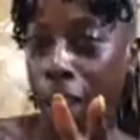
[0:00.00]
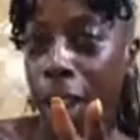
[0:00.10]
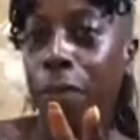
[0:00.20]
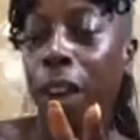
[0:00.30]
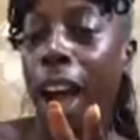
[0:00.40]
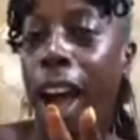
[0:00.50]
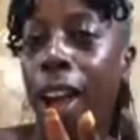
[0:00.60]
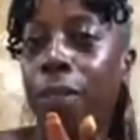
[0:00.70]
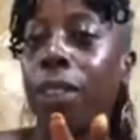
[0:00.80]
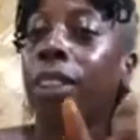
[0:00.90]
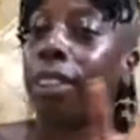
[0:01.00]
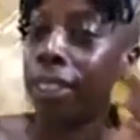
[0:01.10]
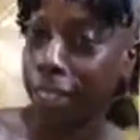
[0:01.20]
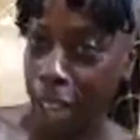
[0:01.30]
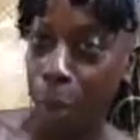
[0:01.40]
5,
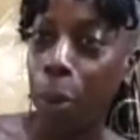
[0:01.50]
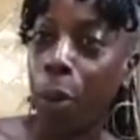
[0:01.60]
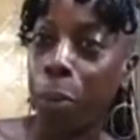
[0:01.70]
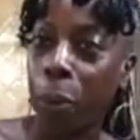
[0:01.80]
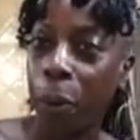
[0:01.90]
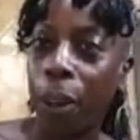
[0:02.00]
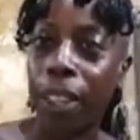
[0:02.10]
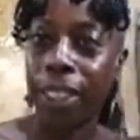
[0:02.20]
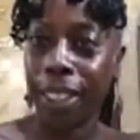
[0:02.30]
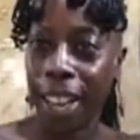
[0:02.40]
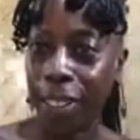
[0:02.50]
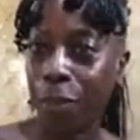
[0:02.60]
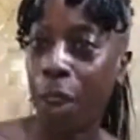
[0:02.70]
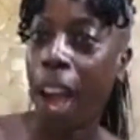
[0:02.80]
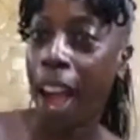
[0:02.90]
come on board. Let's
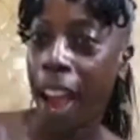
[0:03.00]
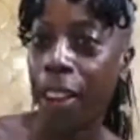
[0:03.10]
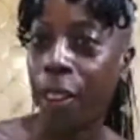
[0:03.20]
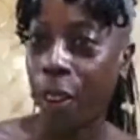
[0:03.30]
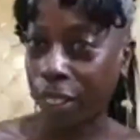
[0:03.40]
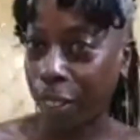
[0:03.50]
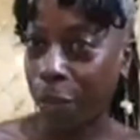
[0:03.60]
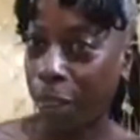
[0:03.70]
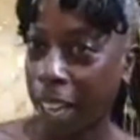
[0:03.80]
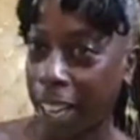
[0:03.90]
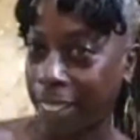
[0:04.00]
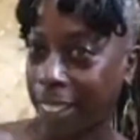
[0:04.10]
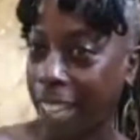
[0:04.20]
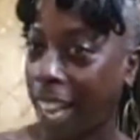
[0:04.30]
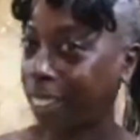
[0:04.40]
ride on the
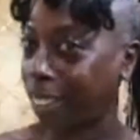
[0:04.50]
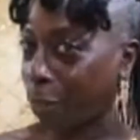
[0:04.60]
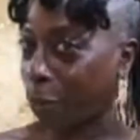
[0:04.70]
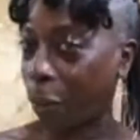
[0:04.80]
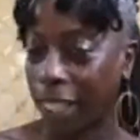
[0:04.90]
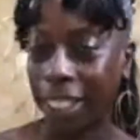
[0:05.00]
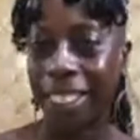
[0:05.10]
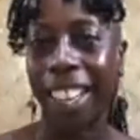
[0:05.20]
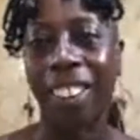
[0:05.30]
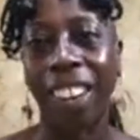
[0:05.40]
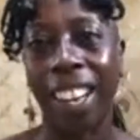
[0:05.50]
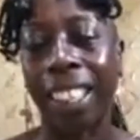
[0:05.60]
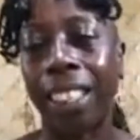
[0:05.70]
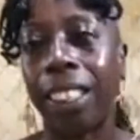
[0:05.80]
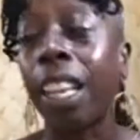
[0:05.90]
fantastic voyage. All right,
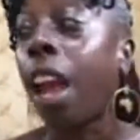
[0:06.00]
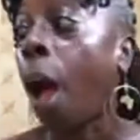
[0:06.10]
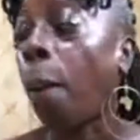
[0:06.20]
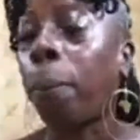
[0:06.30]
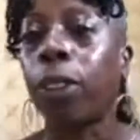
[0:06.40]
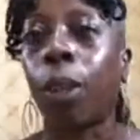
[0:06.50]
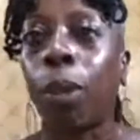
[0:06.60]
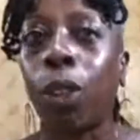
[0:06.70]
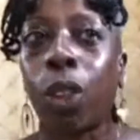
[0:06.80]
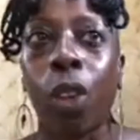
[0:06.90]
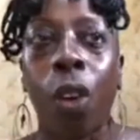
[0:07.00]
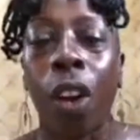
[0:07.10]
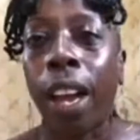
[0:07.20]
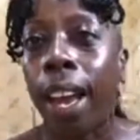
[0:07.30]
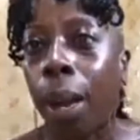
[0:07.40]
ladies. I'm going to put some music on
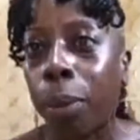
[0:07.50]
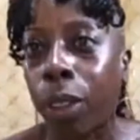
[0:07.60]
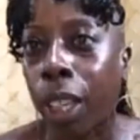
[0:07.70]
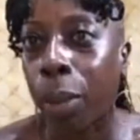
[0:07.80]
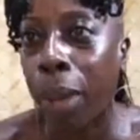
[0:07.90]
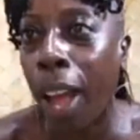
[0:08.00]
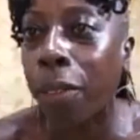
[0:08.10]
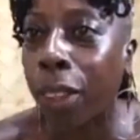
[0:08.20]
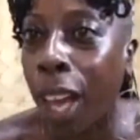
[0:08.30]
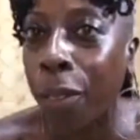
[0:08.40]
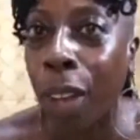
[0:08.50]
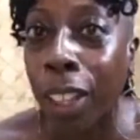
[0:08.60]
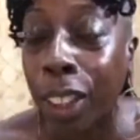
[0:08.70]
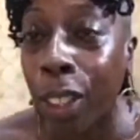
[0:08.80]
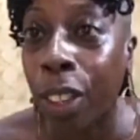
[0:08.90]
and I'm going to take a bath. Love you. I'll
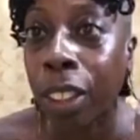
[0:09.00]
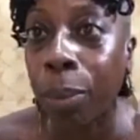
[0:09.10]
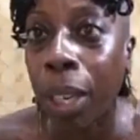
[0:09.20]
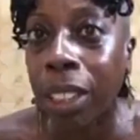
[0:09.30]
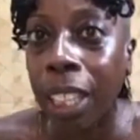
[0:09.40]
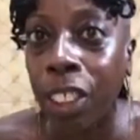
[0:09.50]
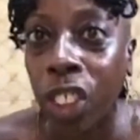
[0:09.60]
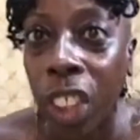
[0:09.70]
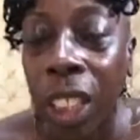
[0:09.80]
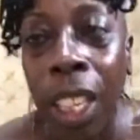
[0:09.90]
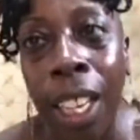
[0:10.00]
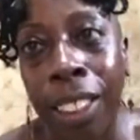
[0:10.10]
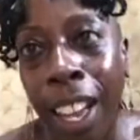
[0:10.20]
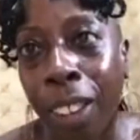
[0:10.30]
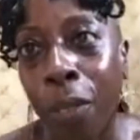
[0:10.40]
see you at the meditation.
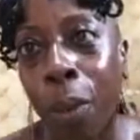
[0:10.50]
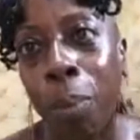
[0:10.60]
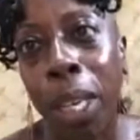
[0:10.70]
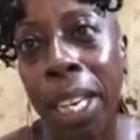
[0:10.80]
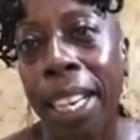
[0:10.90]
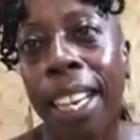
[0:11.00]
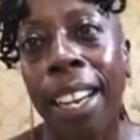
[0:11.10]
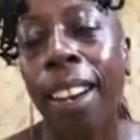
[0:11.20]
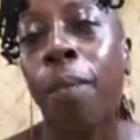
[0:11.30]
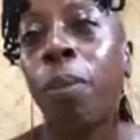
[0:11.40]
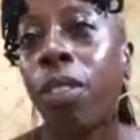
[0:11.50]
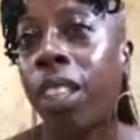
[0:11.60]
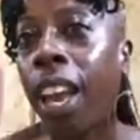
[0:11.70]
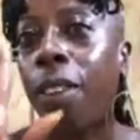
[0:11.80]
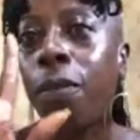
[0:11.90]
Thank you for being here.
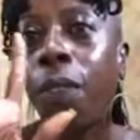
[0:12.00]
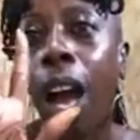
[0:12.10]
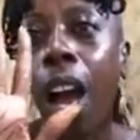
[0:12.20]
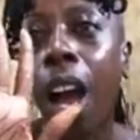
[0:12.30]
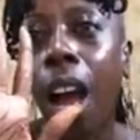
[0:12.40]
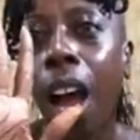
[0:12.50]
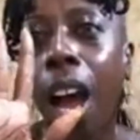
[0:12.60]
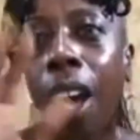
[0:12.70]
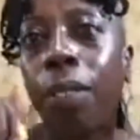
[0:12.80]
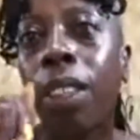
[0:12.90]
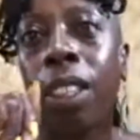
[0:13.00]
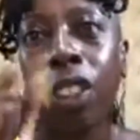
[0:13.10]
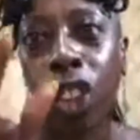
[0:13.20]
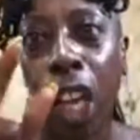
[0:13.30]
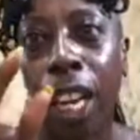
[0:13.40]
Day 5.
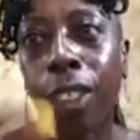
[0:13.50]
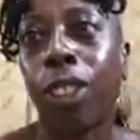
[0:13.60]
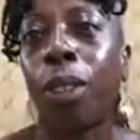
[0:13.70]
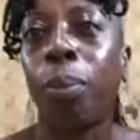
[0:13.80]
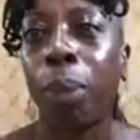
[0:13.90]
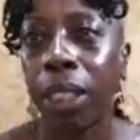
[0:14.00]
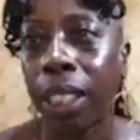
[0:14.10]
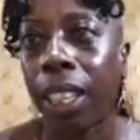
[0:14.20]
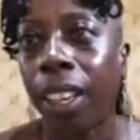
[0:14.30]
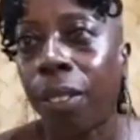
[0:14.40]
Change. Peace and love.